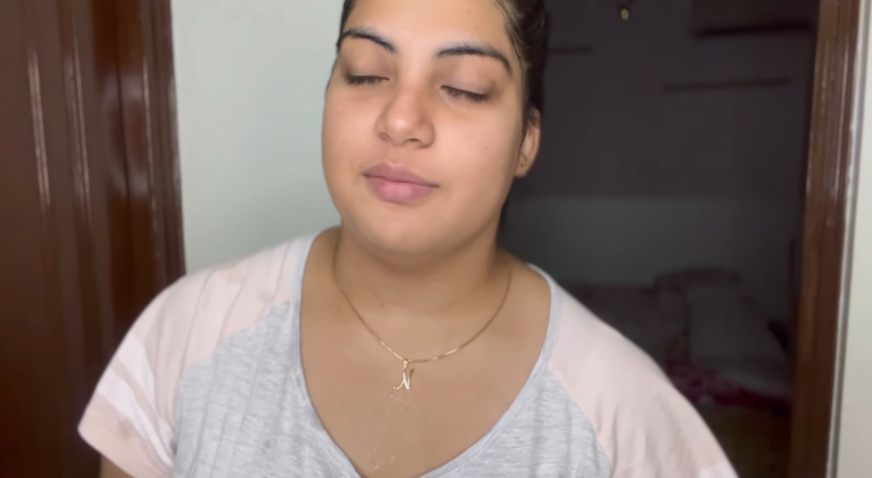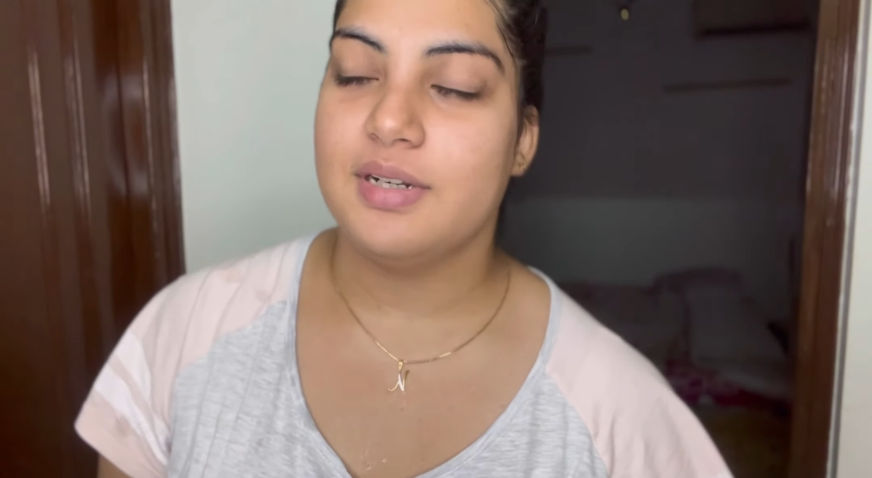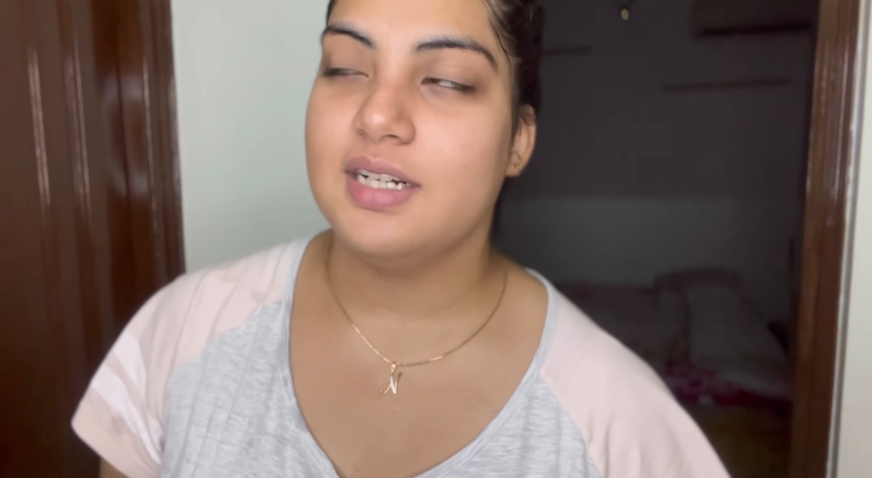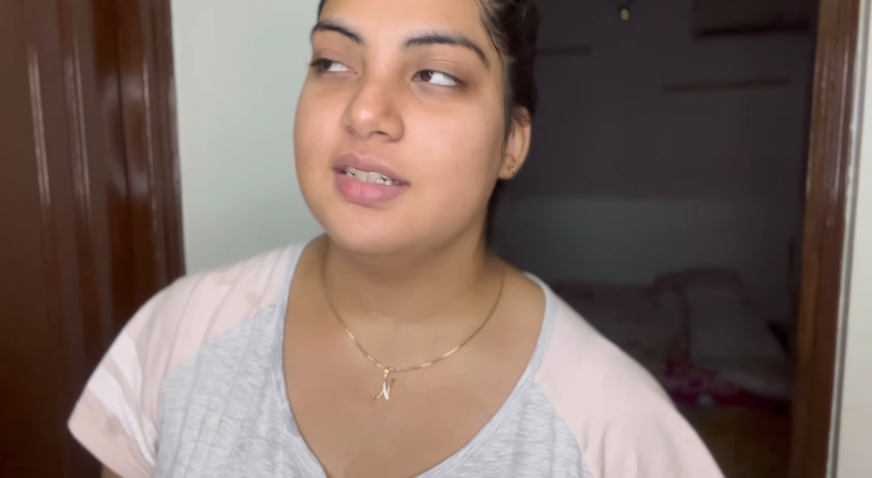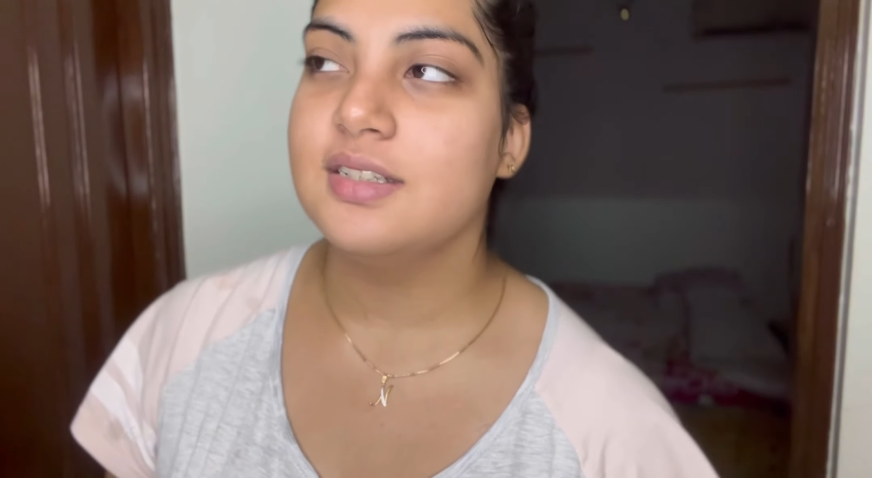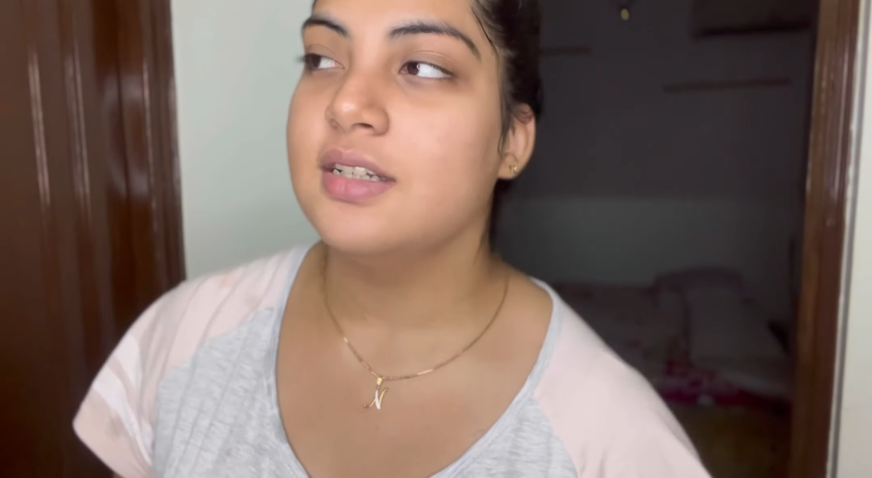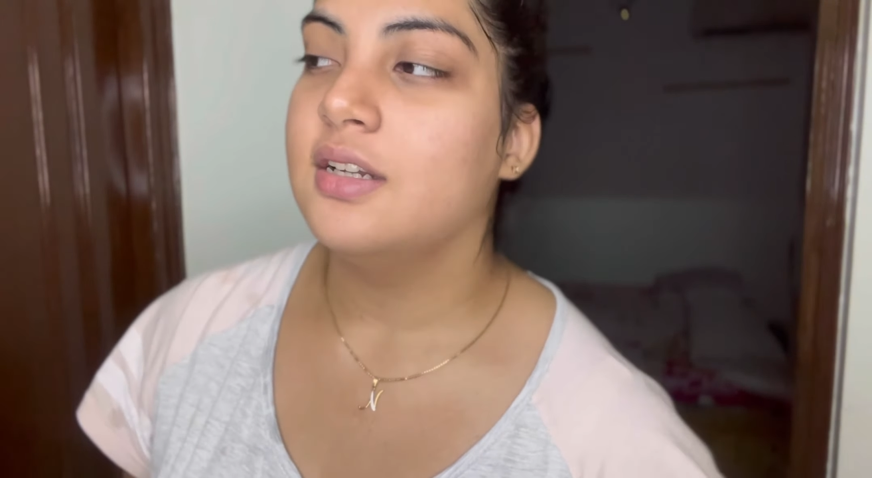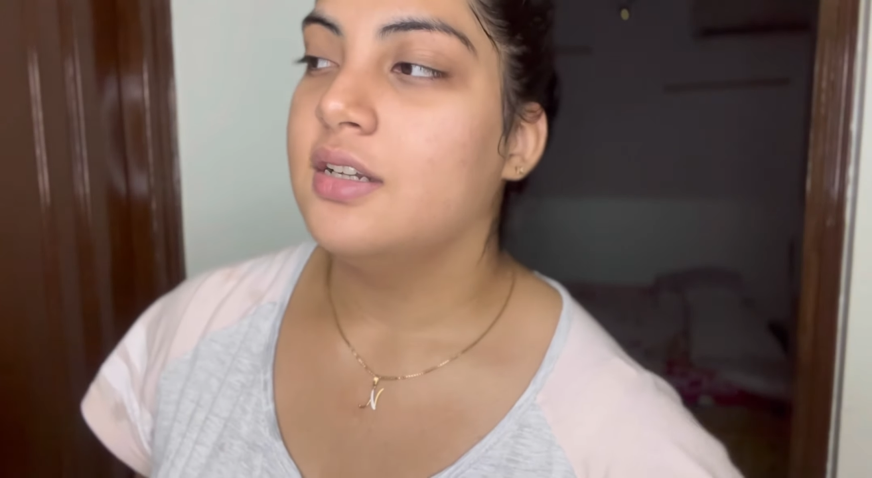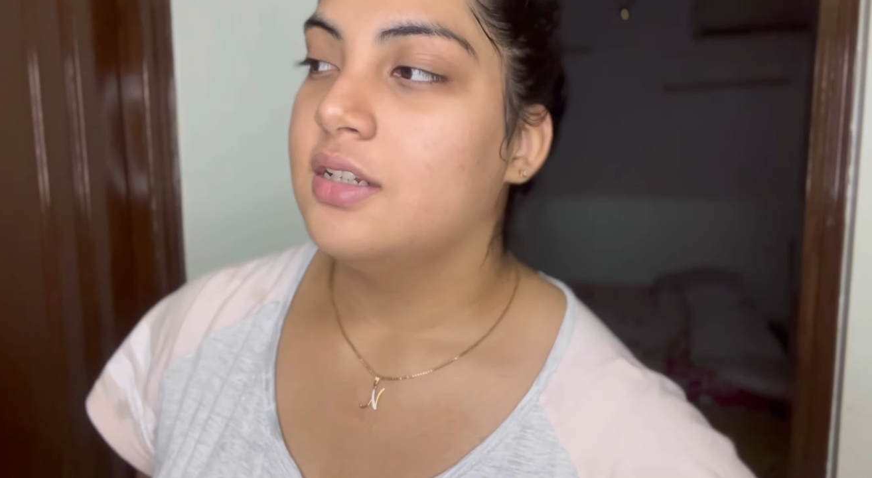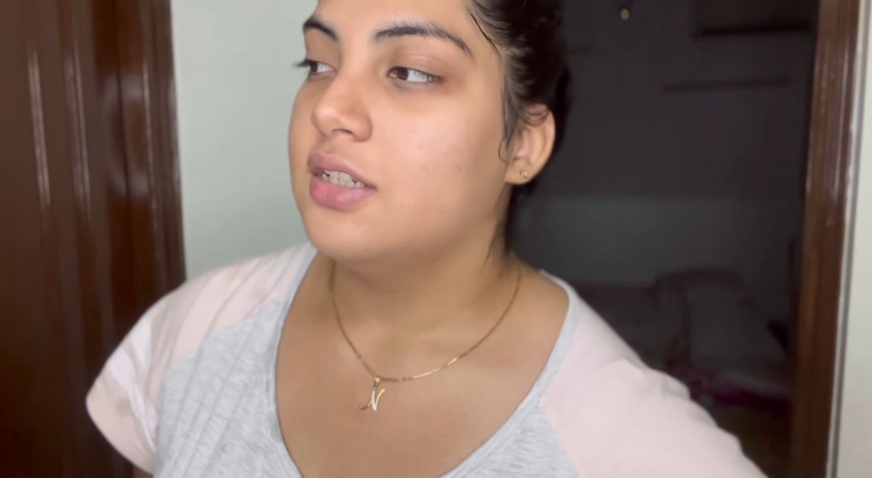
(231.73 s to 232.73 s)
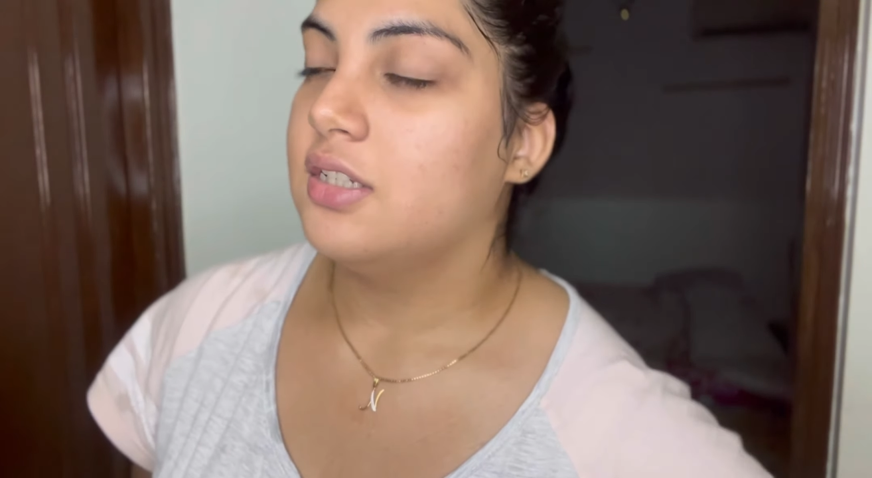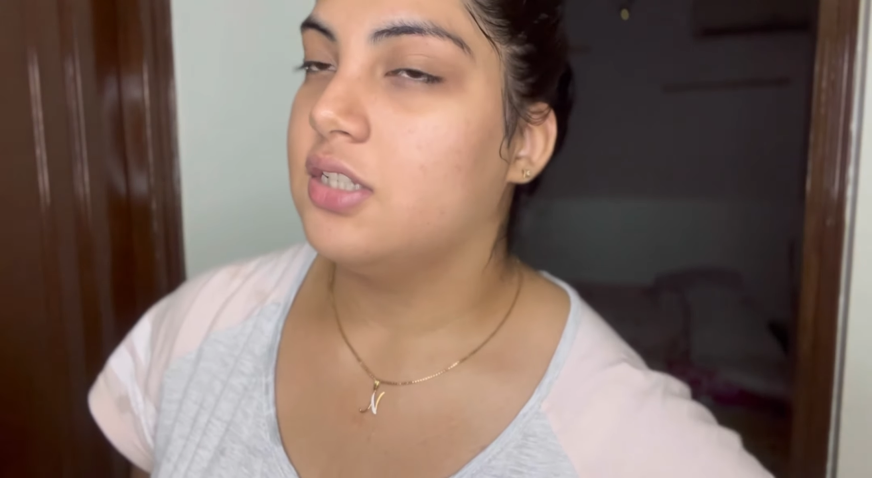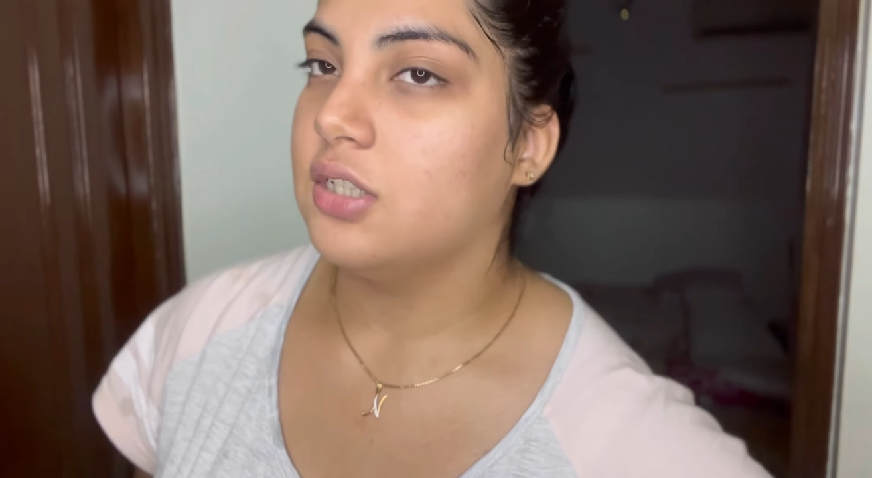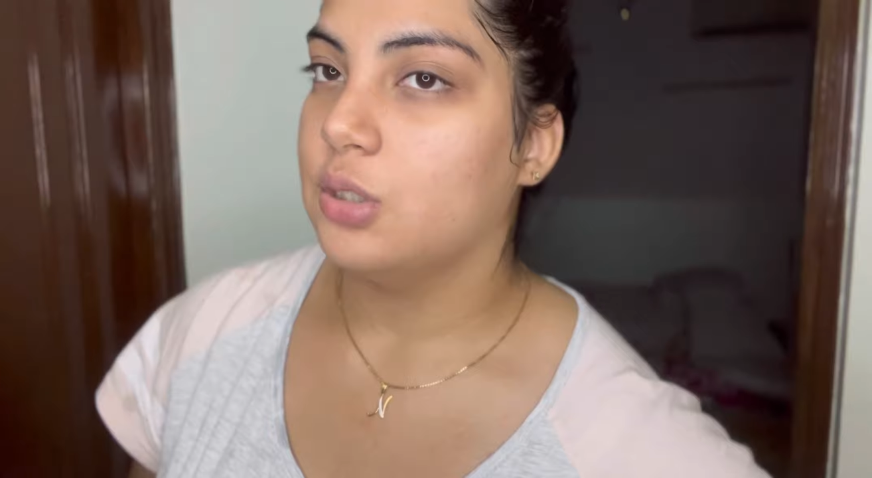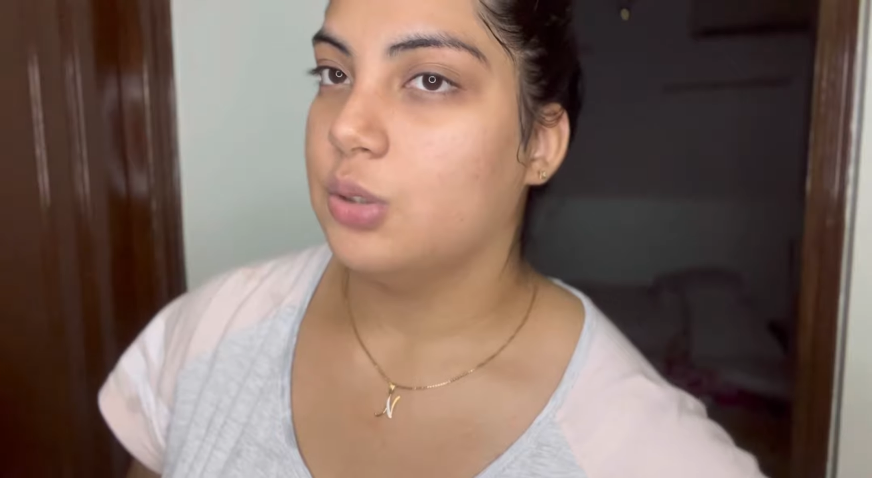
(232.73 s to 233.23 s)
minutes.
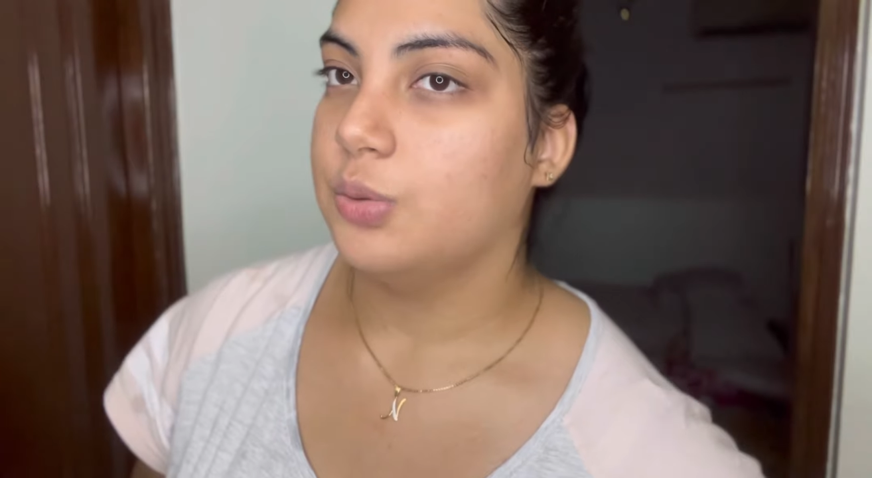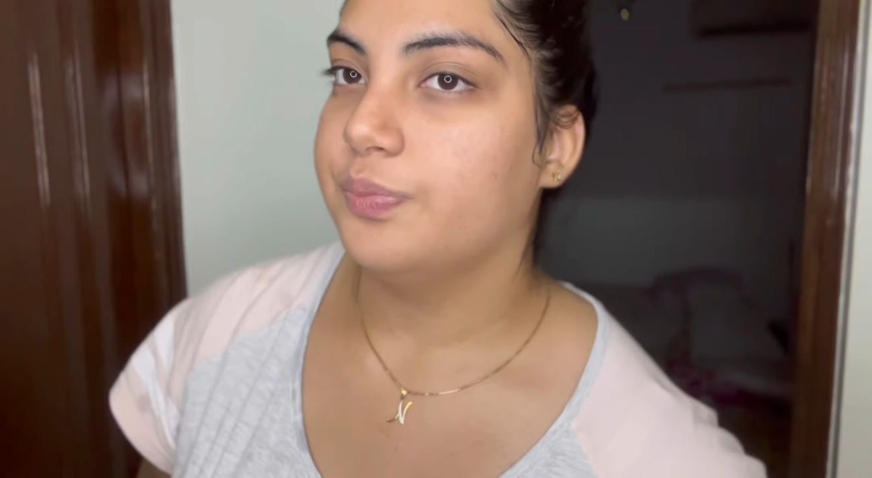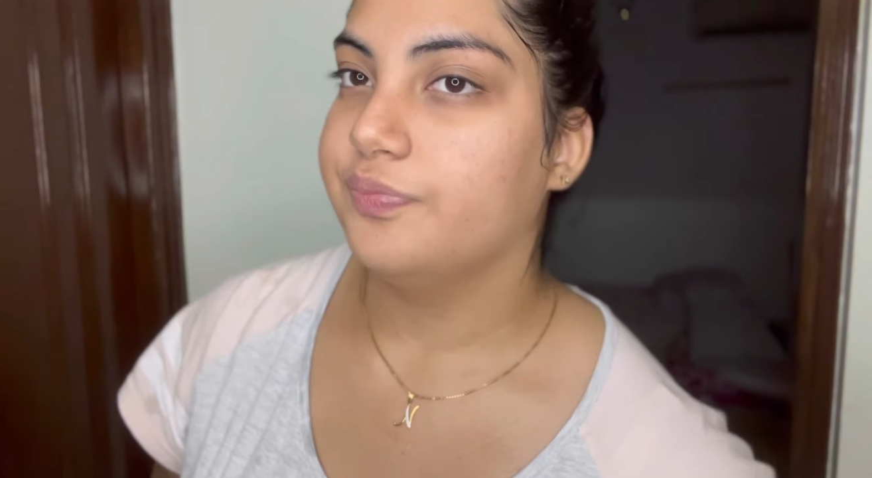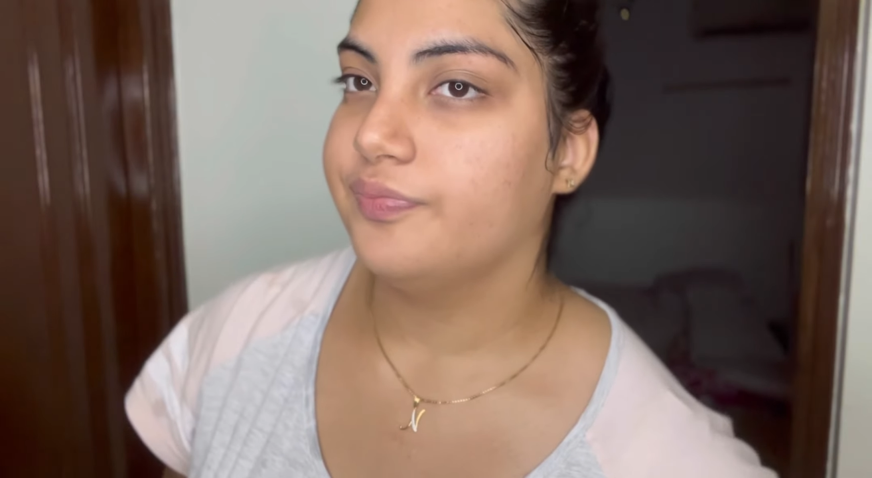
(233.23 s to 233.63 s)
So